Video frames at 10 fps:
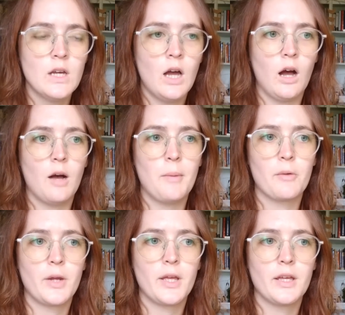Um, I
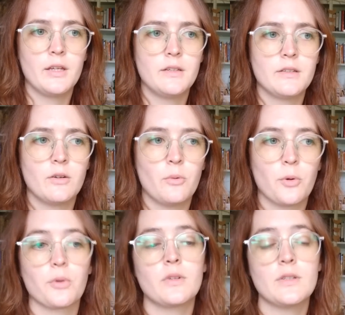read
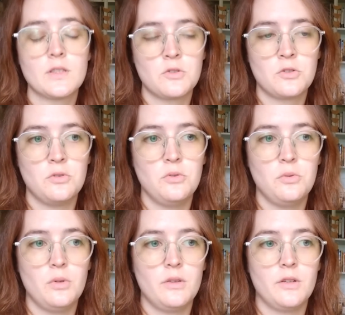or listened
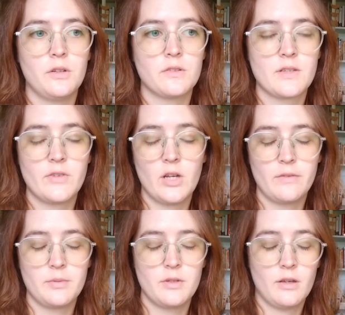to The Seven
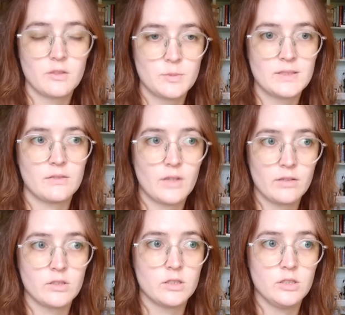Husbands of
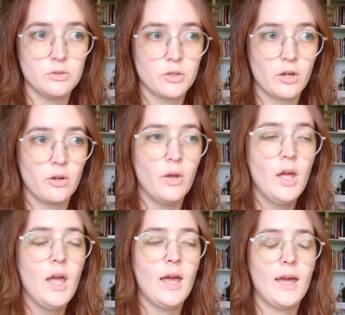Evelyn Hugo
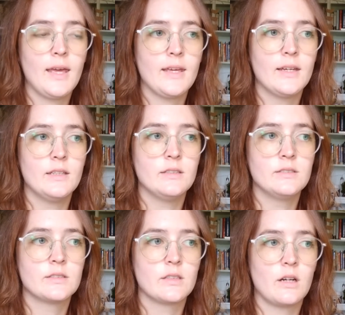and
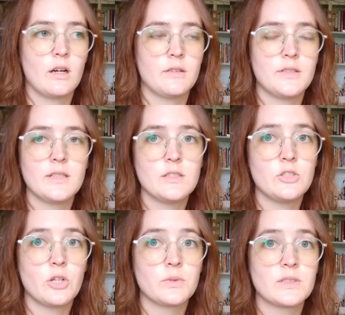uh, Daisy
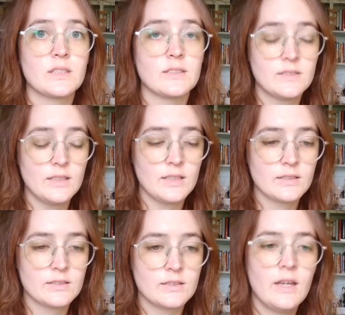Jones and the
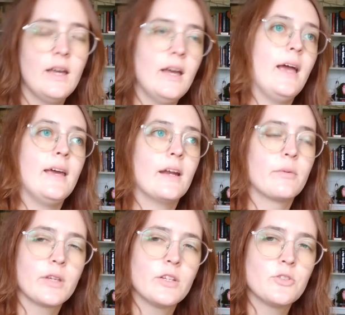Six, and I
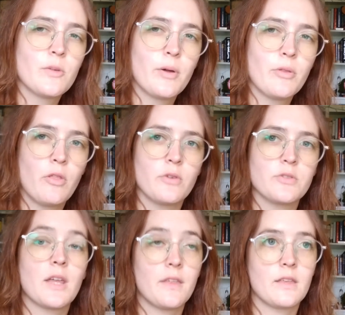really enjoyed both of those.
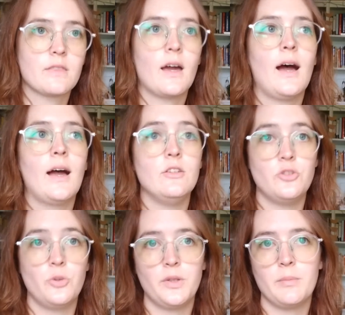I think that I
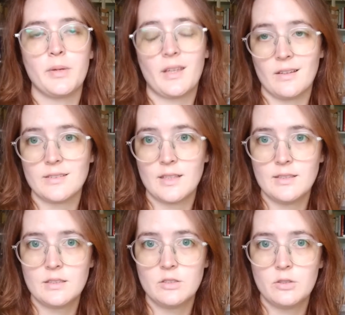enjoyed them because I
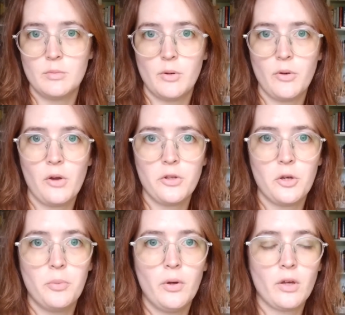listened to them on
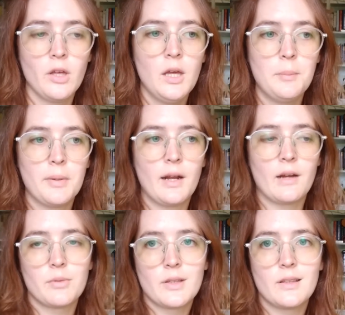audiobook, but I
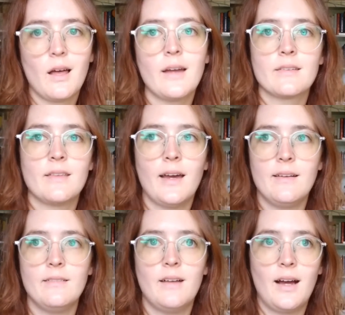really liked that
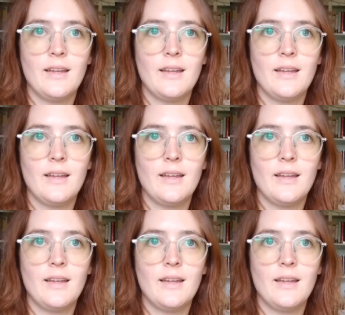I